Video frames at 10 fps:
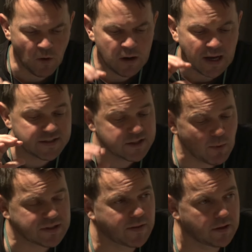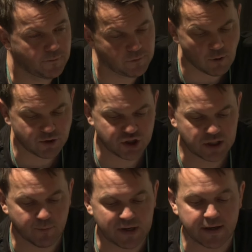And in some ways, I think the flourishing
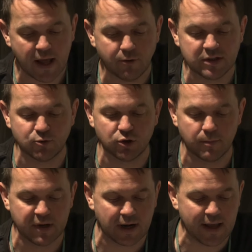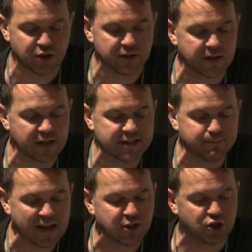of millenarianism during the Middle Ages, the
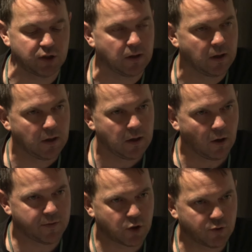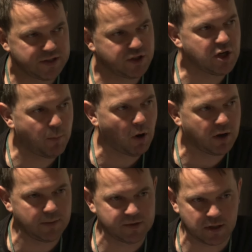expansion of the Christian
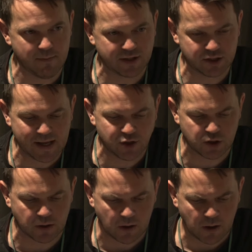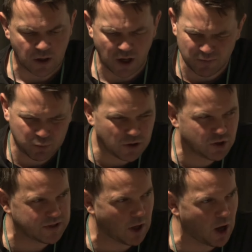apocalyptic imagination, put it to
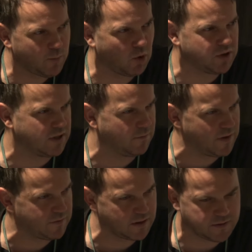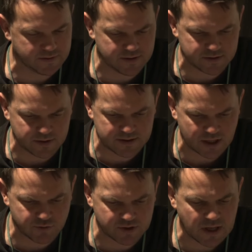its high point in the 15th and 16th
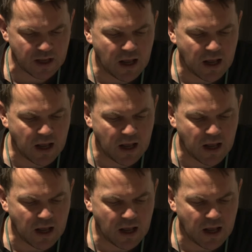centuries.